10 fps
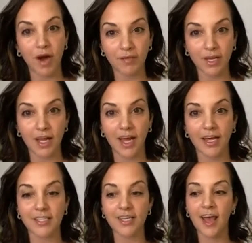private
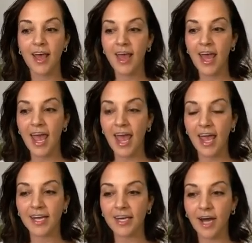clients
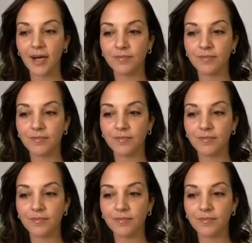and,